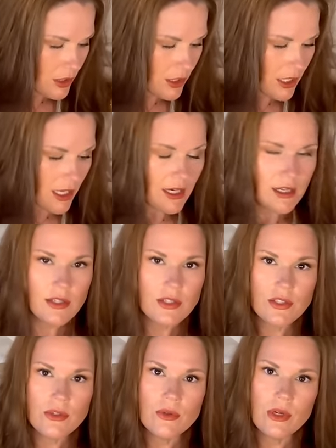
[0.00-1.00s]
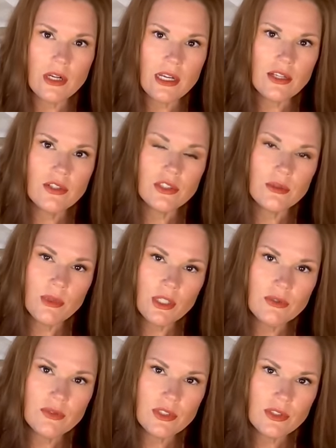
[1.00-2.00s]
And you are actually
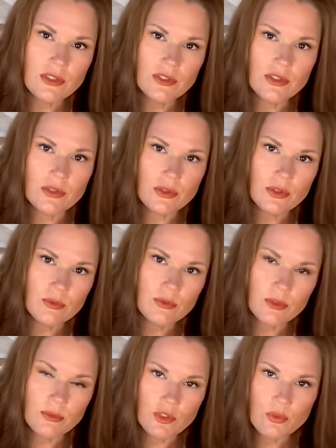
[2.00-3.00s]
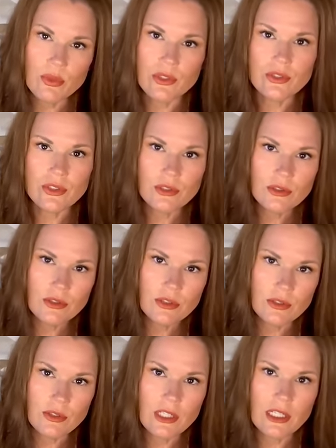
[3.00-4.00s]
manifesting a solution from this person.
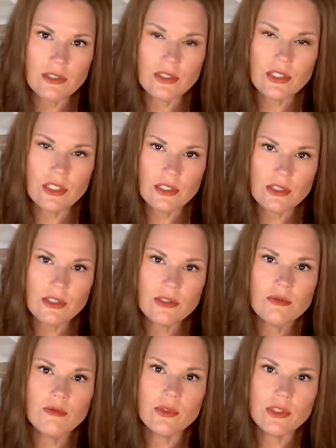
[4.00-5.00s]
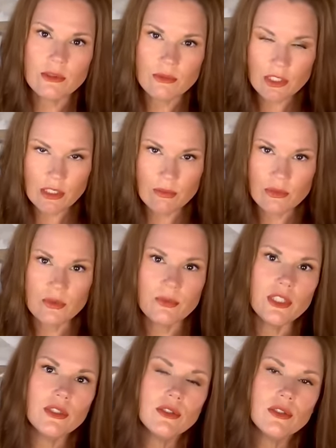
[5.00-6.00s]
You're kind of saying it's for them to come to
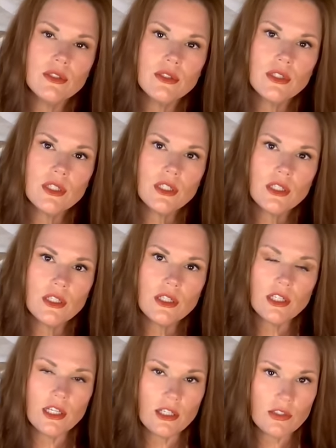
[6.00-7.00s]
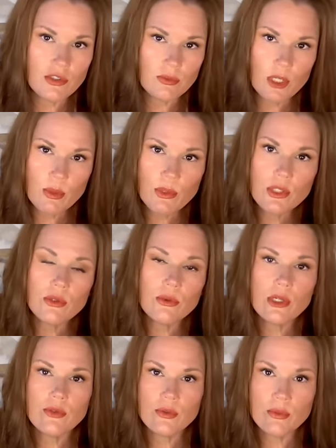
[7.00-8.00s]
me. And you might be
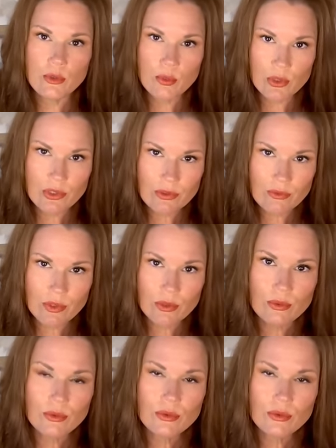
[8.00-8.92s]
correct from your point of view.